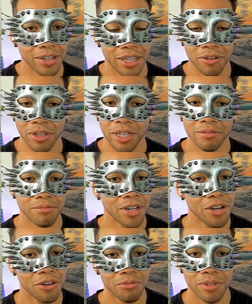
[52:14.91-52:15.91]
And they were like,
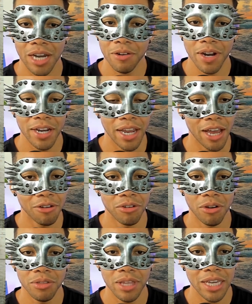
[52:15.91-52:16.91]
"No, not right now.
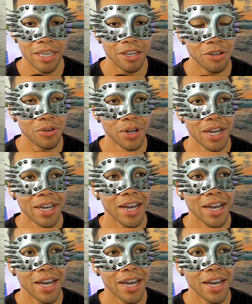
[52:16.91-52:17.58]
No, thank you."